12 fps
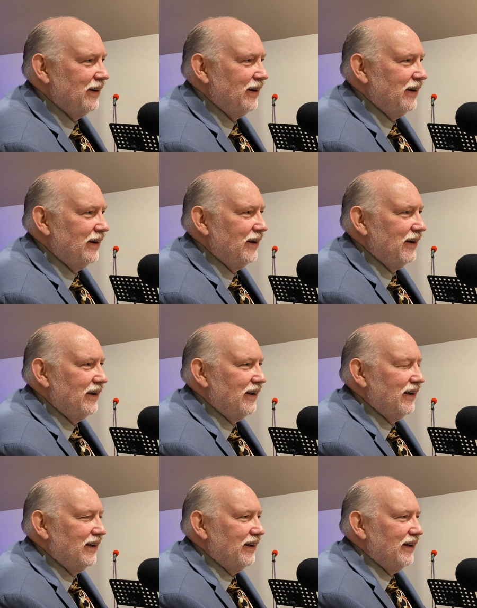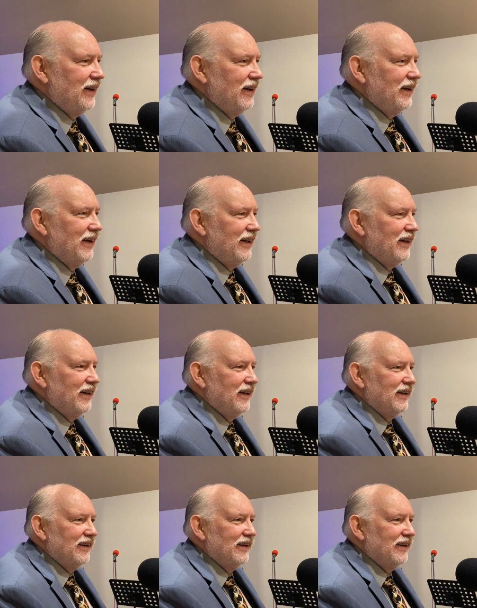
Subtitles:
No one is speaking in this clip.